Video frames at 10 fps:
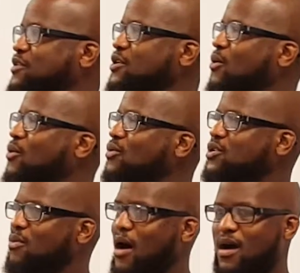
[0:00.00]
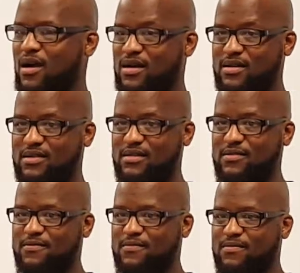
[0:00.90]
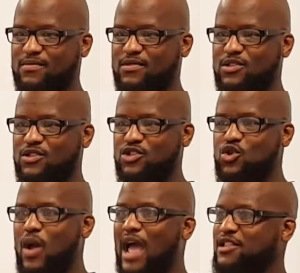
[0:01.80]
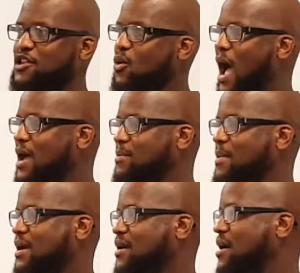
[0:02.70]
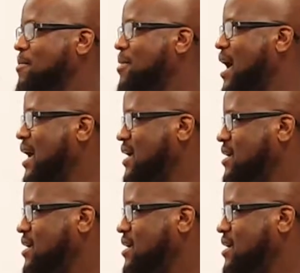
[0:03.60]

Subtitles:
to know who you are. You have to know how to make a comeback.